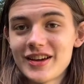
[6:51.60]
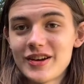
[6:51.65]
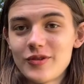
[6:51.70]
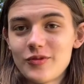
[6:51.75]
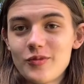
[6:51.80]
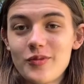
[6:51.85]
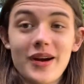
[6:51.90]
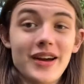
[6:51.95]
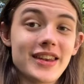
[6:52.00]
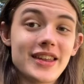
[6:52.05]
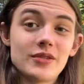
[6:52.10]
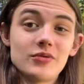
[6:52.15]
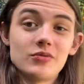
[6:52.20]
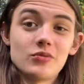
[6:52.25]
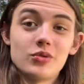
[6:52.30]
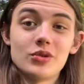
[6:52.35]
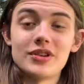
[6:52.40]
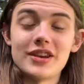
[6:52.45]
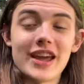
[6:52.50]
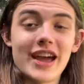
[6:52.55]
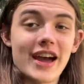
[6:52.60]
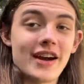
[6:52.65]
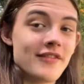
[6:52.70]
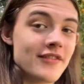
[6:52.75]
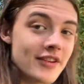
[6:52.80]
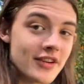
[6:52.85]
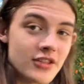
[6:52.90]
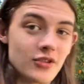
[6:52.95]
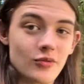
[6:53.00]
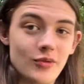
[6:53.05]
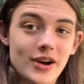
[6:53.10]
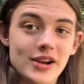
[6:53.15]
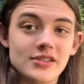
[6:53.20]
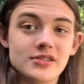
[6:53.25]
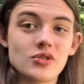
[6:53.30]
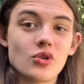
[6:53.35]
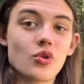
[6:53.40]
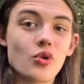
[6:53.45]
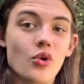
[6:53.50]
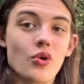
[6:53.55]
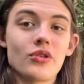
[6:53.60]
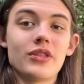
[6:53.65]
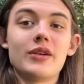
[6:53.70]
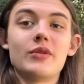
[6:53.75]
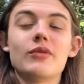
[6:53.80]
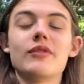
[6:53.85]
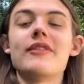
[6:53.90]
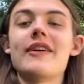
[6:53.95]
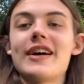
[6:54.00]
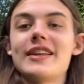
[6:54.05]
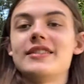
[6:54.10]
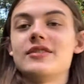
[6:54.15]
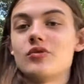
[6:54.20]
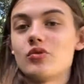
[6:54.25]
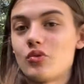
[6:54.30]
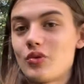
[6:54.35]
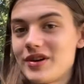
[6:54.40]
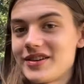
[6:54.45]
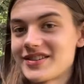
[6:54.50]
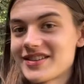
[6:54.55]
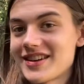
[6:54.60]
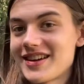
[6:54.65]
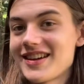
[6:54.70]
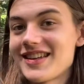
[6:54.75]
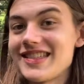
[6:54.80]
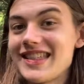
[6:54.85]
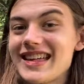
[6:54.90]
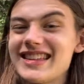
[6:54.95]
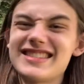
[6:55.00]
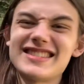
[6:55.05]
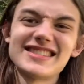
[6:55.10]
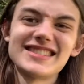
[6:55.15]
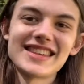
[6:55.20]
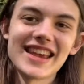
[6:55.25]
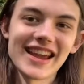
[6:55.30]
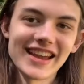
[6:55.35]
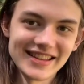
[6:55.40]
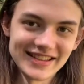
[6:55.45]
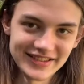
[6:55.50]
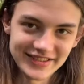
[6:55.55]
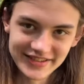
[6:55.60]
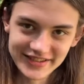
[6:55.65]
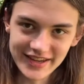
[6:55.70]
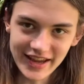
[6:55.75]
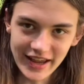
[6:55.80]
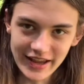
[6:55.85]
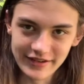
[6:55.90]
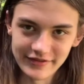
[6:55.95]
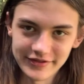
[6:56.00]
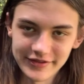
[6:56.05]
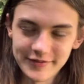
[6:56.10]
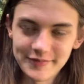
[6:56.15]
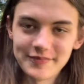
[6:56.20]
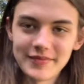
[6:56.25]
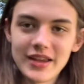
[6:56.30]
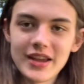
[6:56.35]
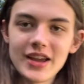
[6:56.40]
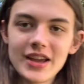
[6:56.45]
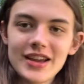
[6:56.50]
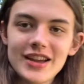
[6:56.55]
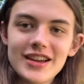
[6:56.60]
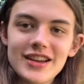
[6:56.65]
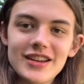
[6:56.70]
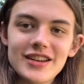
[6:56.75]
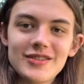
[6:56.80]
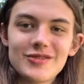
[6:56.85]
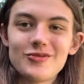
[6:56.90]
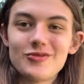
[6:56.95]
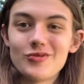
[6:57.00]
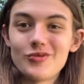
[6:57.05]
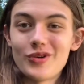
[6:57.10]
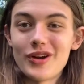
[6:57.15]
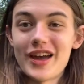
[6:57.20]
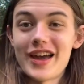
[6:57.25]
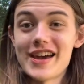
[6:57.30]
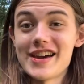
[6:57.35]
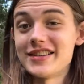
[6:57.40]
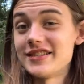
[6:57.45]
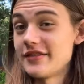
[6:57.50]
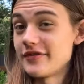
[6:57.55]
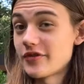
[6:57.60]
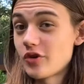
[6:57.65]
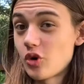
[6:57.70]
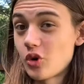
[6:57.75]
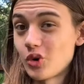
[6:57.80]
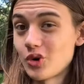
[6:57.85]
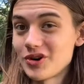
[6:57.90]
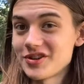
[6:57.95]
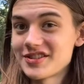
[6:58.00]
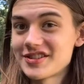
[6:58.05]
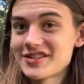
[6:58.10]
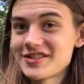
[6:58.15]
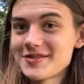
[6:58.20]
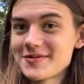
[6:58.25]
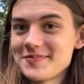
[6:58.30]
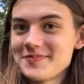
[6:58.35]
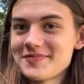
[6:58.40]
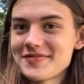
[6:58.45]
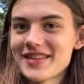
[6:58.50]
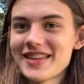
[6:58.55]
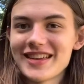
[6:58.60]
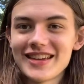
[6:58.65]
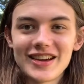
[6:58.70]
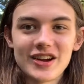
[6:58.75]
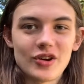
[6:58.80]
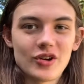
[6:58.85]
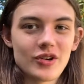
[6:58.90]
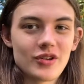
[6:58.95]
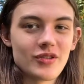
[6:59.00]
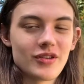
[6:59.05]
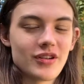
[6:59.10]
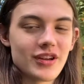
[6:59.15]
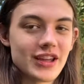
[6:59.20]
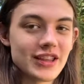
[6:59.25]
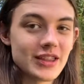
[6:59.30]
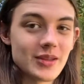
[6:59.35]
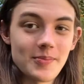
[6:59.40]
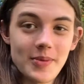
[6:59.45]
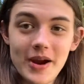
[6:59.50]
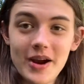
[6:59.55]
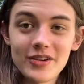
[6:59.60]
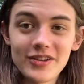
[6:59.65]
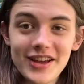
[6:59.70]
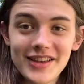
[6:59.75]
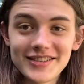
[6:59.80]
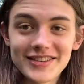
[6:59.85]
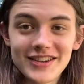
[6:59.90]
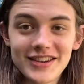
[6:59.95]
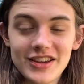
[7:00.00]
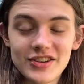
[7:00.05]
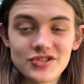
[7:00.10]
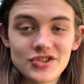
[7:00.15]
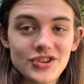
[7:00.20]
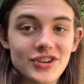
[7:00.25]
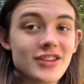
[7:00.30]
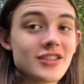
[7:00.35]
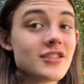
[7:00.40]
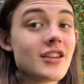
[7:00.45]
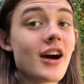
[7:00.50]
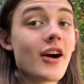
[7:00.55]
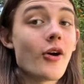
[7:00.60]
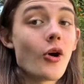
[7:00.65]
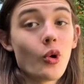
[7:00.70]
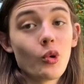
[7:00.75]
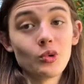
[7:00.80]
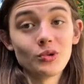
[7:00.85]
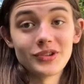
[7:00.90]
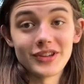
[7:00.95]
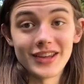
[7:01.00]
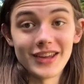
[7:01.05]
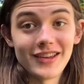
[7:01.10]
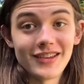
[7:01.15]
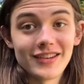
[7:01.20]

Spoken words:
when it wouldn't have otherwise, or they would have had to risk that second save. And of course, in the paralyzed condition, not only